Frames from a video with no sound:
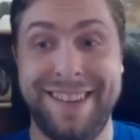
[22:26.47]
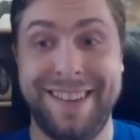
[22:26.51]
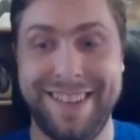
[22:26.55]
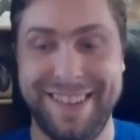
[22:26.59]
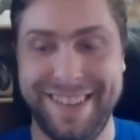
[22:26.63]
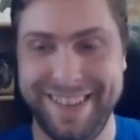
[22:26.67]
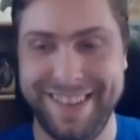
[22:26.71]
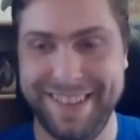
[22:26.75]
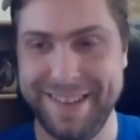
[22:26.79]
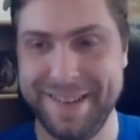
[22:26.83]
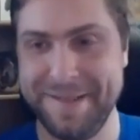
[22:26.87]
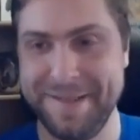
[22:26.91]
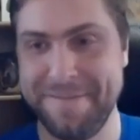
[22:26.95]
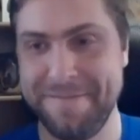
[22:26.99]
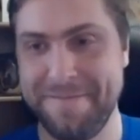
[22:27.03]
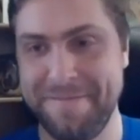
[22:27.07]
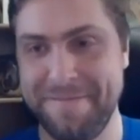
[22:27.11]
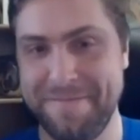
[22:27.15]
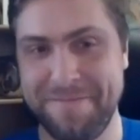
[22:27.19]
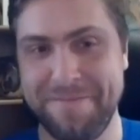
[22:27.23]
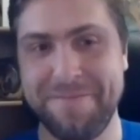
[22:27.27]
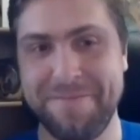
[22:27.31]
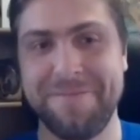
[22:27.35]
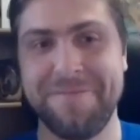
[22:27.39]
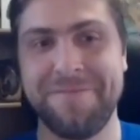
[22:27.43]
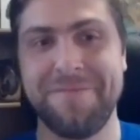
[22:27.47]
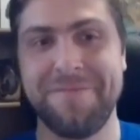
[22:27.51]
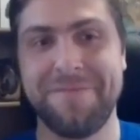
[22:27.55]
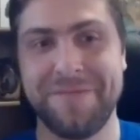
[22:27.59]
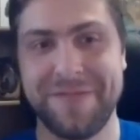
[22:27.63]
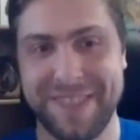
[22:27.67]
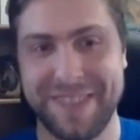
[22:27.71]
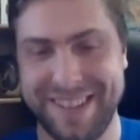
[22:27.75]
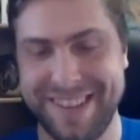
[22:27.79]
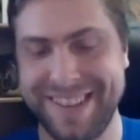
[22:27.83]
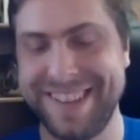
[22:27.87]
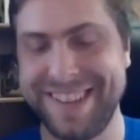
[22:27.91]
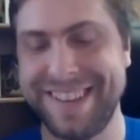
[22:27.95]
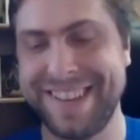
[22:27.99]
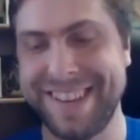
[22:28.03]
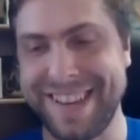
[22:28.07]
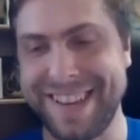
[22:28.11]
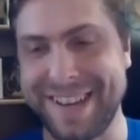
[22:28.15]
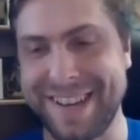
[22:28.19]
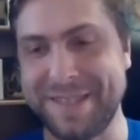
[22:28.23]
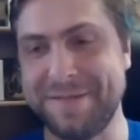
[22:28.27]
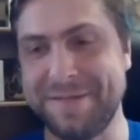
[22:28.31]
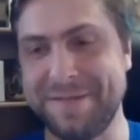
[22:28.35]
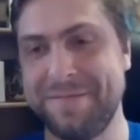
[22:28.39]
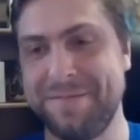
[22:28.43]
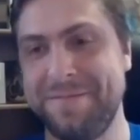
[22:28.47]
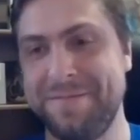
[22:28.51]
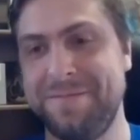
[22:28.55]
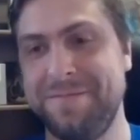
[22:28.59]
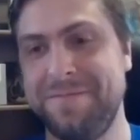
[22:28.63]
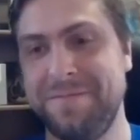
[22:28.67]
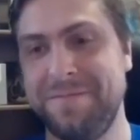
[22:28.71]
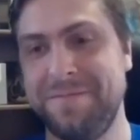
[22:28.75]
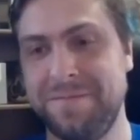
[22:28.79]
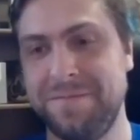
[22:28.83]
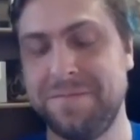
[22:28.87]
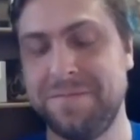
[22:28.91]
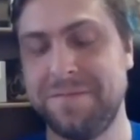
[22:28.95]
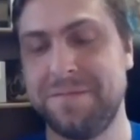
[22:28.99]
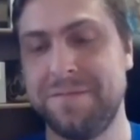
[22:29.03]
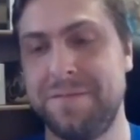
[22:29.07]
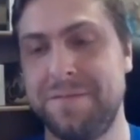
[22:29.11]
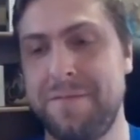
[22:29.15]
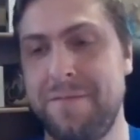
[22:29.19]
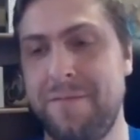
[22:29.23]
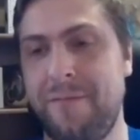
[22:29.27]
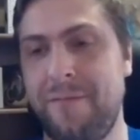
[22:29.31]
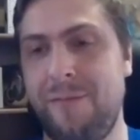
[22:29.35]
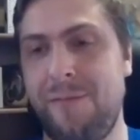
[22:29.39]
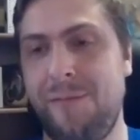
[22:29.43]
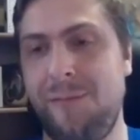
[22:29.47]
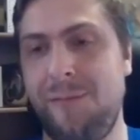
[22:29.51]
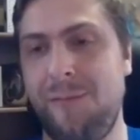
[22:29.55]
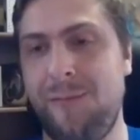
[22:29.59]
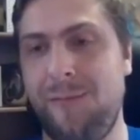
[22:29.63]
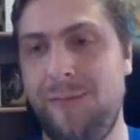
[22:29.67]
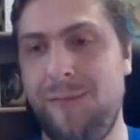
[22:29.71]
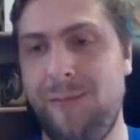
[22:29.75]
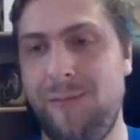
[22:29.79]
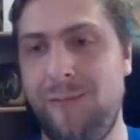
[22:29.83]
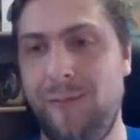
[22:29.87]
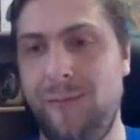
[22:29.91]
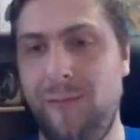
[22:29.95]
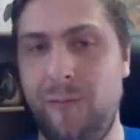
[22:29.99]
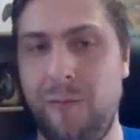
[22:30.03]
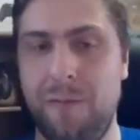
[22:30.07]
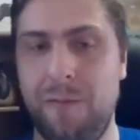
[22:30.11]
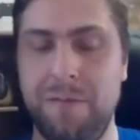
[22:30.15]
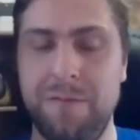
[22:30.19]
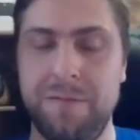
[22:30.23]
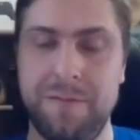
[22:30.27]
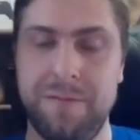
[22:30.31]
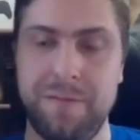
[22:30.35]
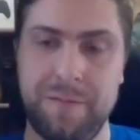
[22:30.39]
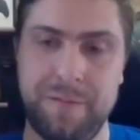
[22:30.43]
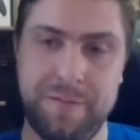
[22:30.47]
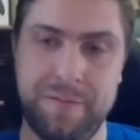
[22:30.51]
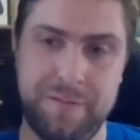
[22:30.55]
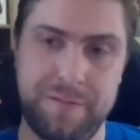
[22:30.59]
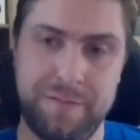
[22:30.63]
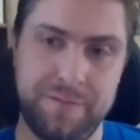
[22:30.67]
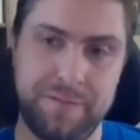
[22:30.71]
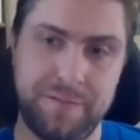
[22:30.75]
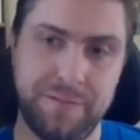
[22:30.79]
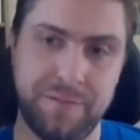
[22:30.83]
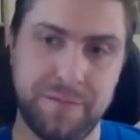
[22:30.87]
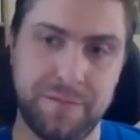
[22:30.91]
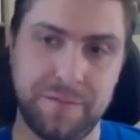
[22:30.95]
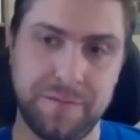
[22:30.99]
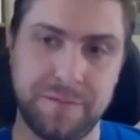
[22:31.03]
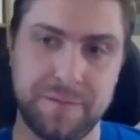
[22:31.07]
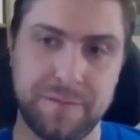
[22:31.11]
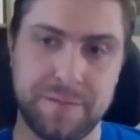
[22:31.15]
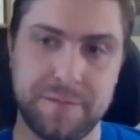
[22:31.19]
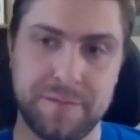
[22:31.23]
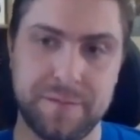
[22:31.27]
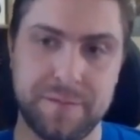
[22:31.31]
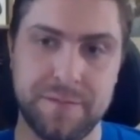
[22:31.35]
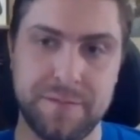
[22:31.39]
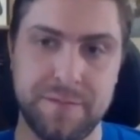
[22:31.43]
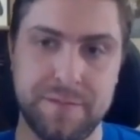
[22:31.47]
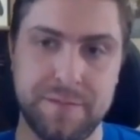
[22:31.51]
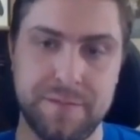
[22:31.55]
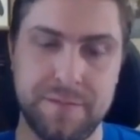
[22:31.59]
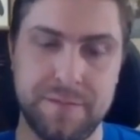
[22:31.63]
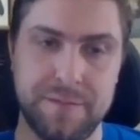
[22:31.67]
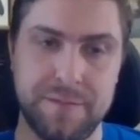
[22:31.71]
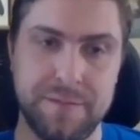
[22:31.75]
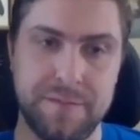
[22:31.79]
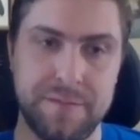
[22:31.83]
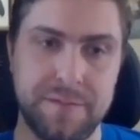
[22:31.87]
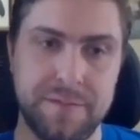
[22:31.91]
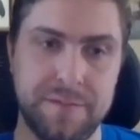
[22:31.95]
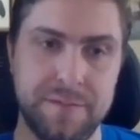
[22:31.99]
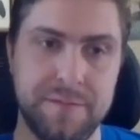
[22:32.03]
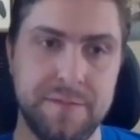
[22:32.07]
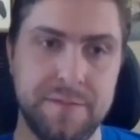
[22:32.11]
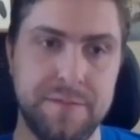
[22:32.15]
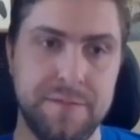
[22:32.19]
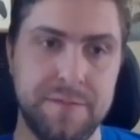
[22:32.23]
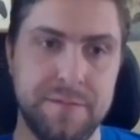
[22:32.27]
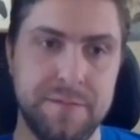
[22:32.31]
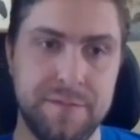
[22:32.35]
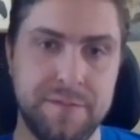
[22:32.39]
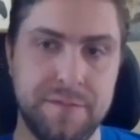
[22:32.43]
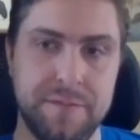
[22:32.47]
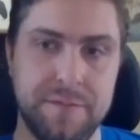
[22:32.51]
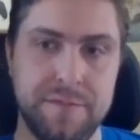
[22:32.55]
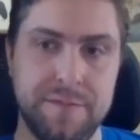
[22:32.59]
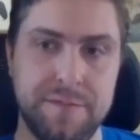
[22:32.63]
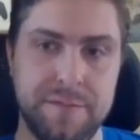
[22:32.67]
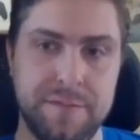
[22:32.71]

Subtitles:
(not speaking)